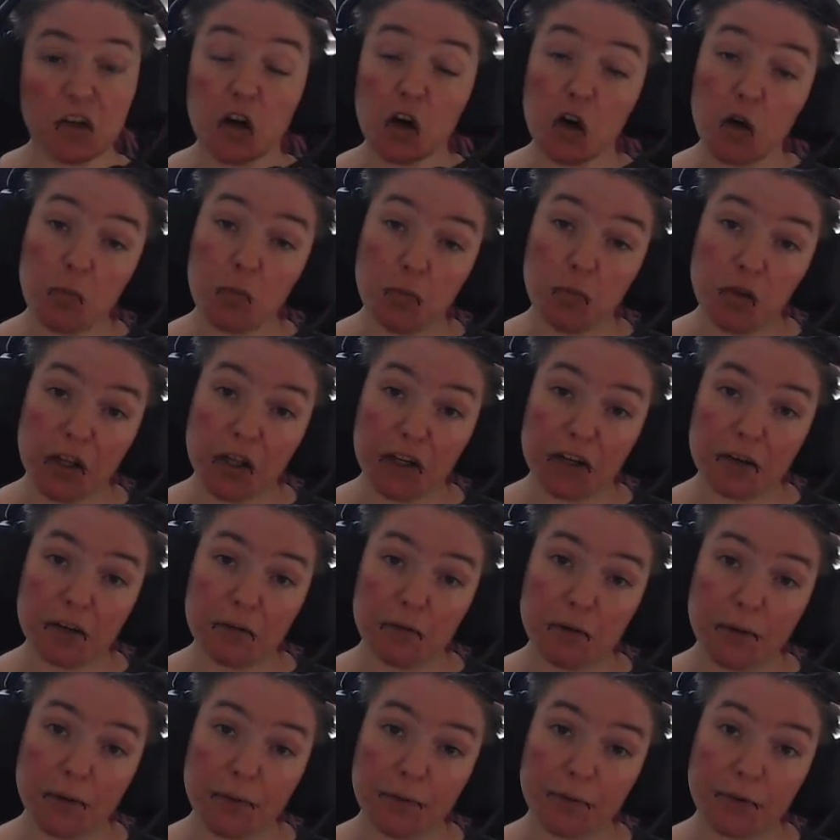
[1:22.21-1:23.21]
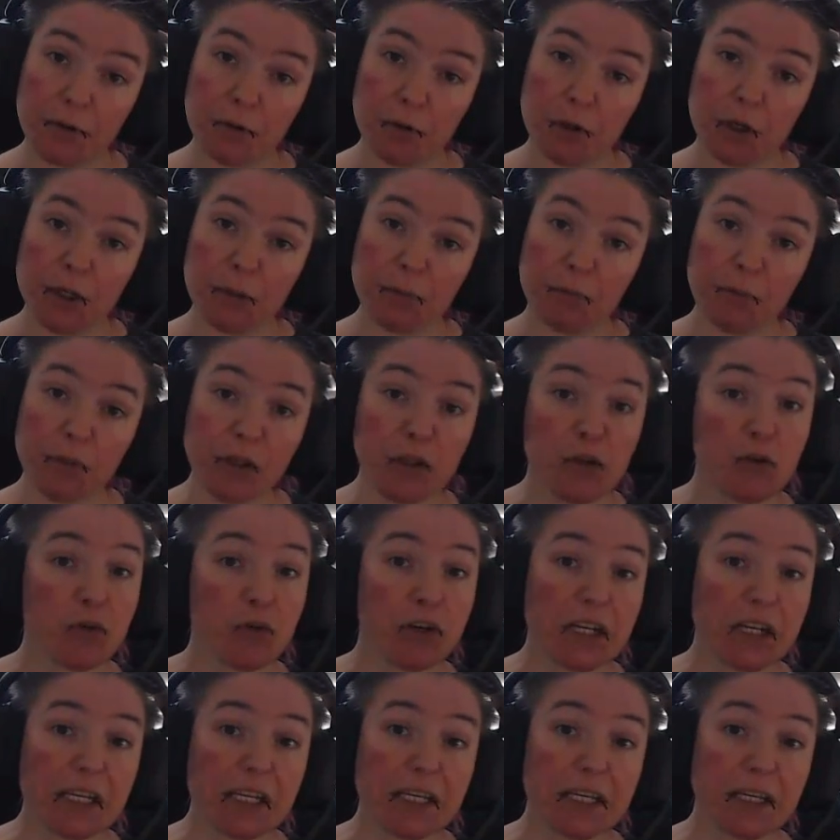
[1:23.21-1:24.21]
gallbladder will throw a
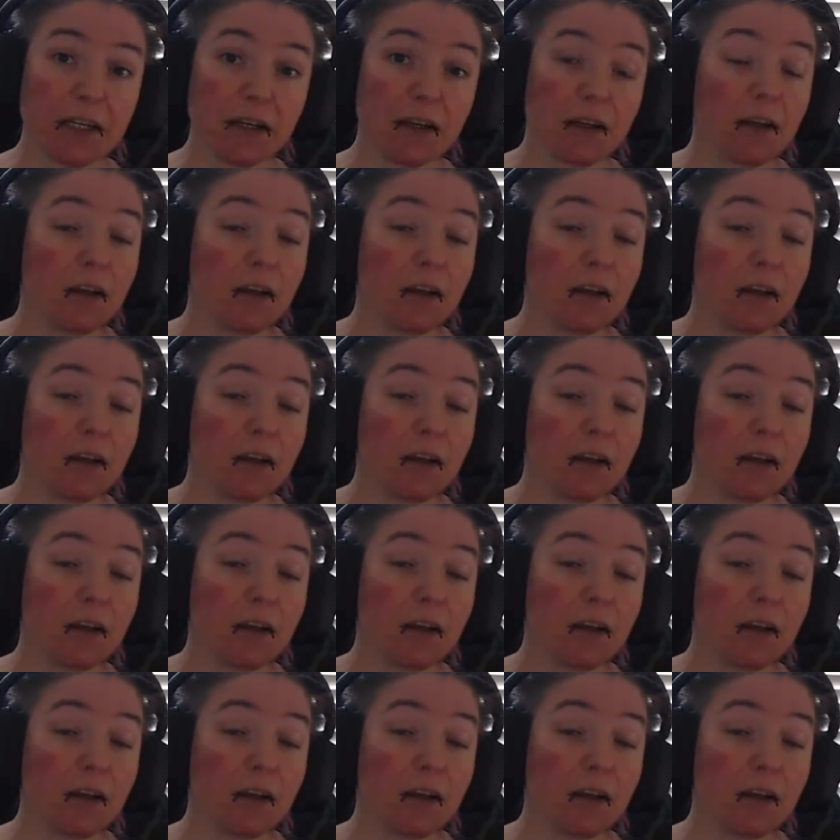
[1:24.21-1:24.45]
mutiny